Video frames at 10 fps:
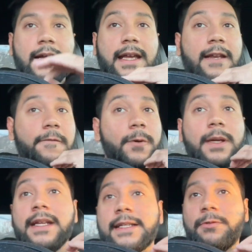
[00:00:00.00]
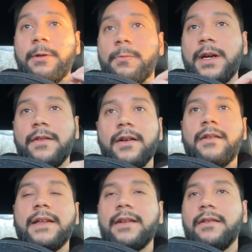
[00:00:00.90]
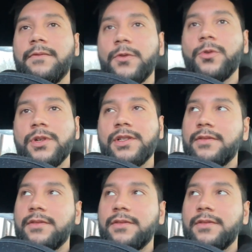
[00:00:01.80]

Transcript: Again, if you get extreme weather, then of course